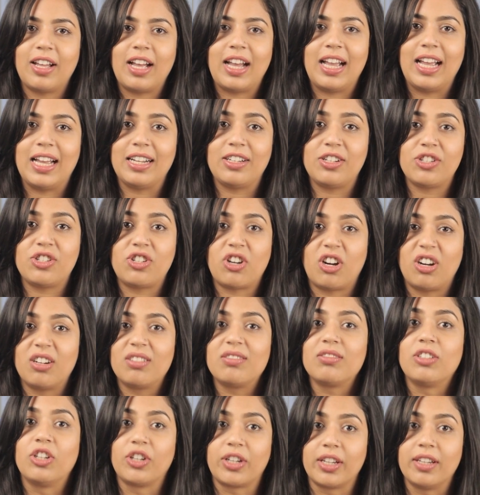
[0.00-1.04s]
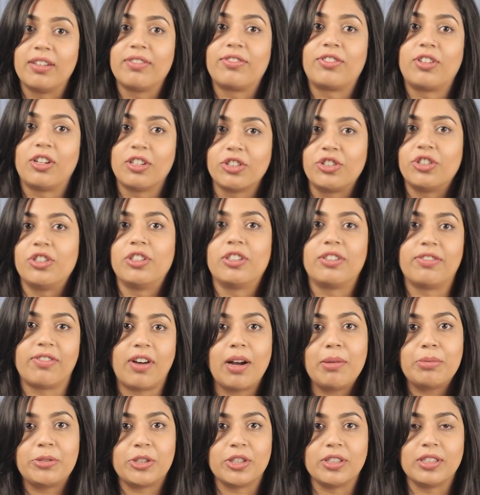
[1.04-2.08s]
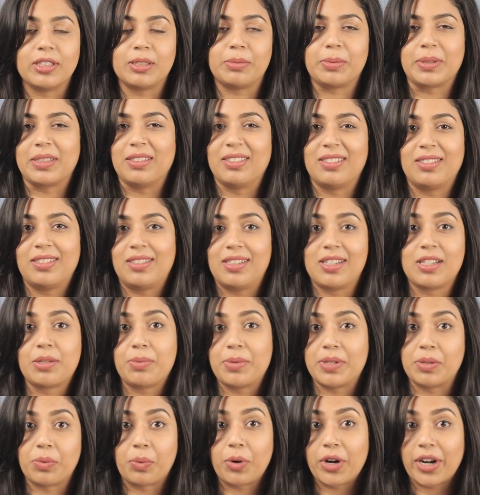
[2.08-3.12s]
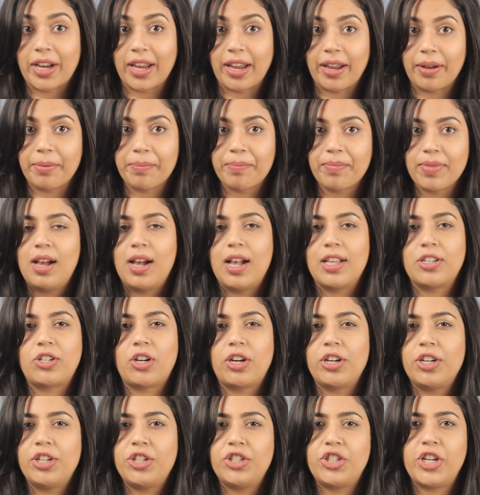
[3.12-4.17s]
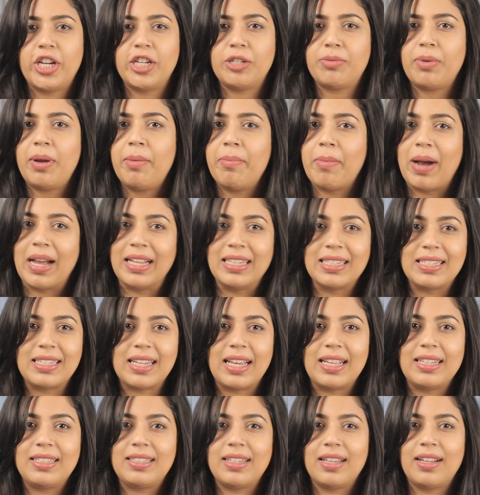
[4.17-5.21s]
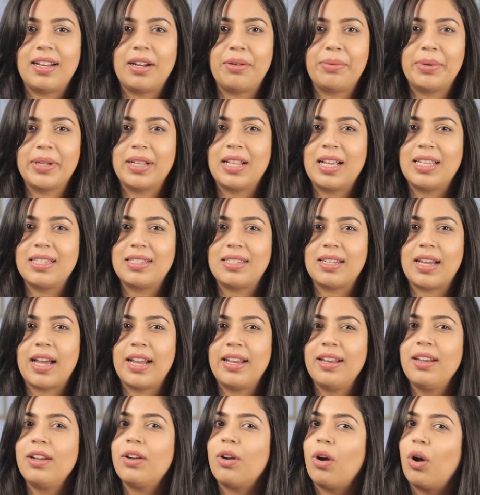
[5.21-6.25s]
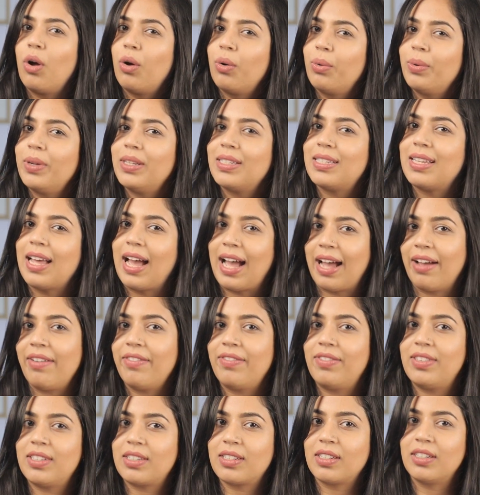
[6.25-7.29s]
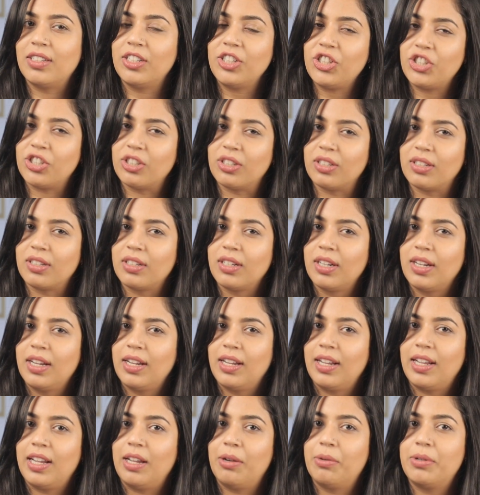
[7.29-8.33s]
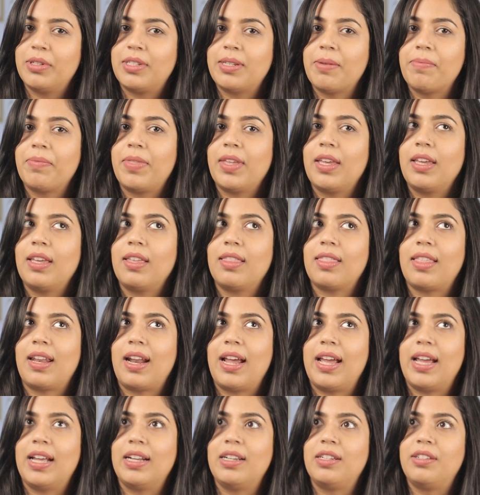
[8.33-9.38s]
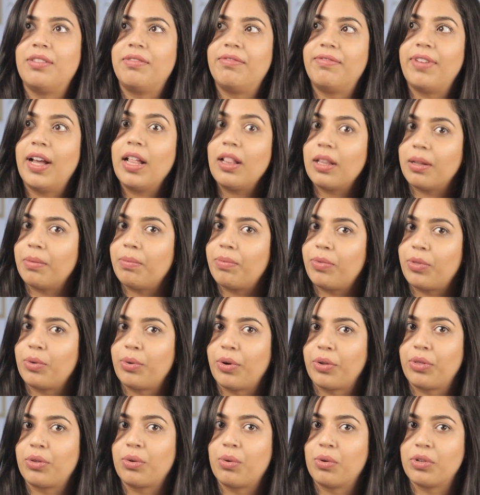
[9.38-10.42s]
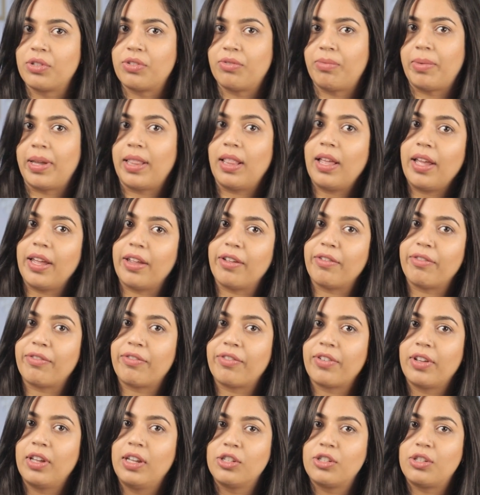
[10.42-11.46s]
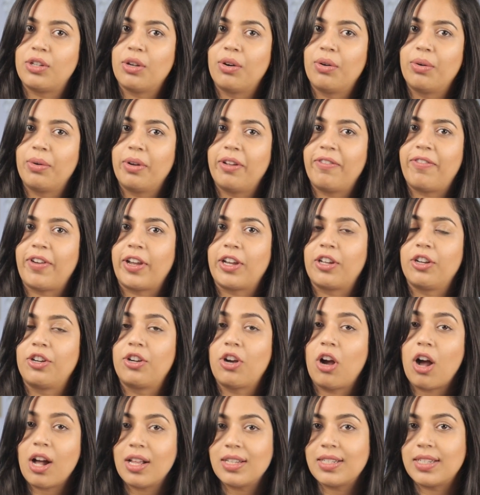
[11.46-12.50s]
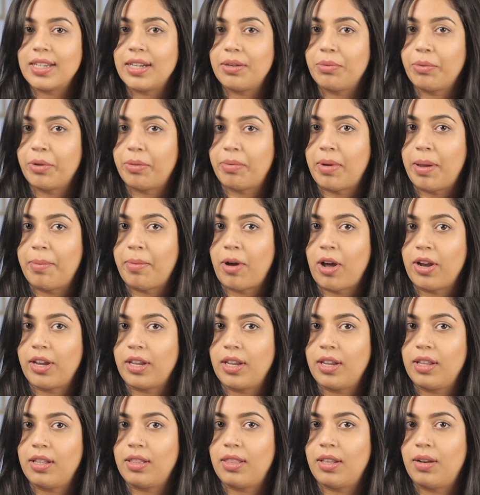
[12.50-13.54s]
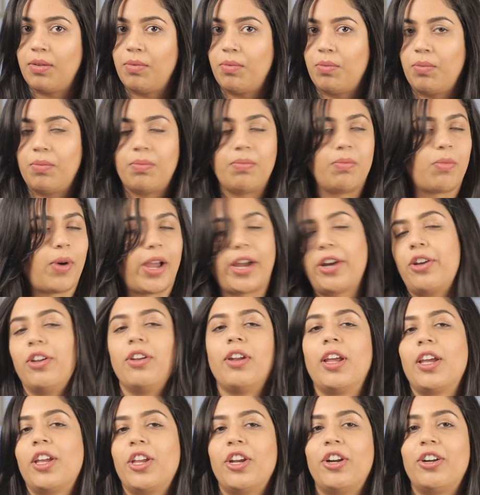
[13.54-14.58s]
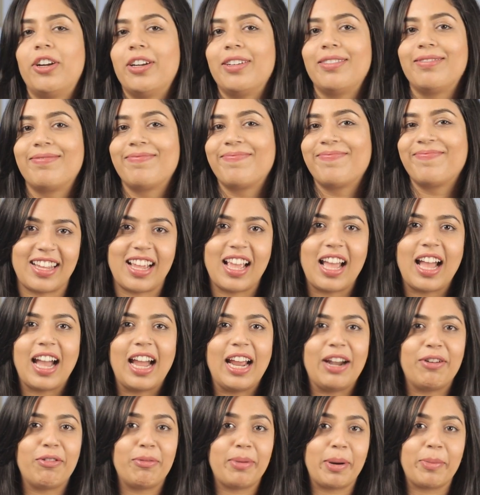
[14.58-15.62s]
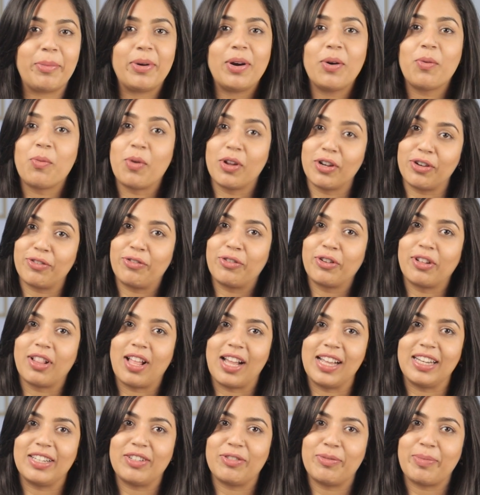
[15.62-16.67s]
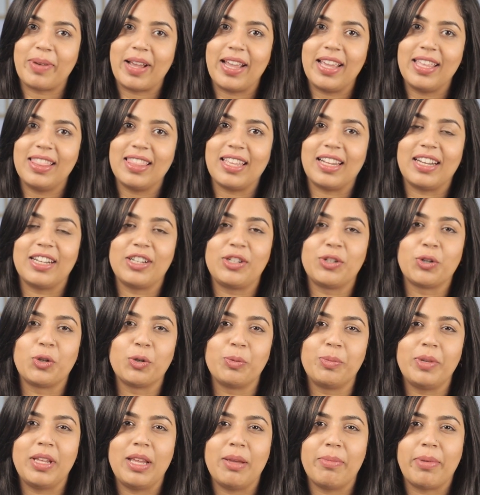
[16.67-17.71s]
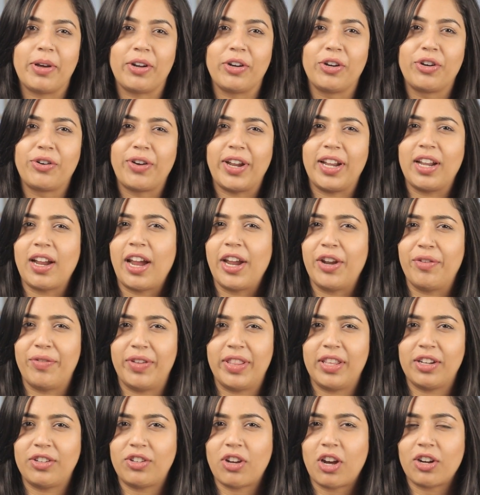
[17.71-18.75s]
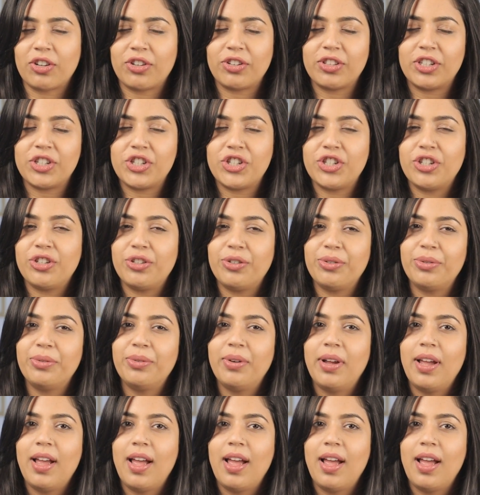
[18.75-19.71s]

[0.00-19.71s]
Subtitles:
I had to start looking for alternative options because this wasn't working. I started to change my mindset, and I realized I didn't always have this condition. It was something that I had developed throughout the course of my life. So if I could cause it with my body, then why couldn't I cure it? I remember a wonderful client of mine that had told me about a great Ayurvedic doctor that she knew.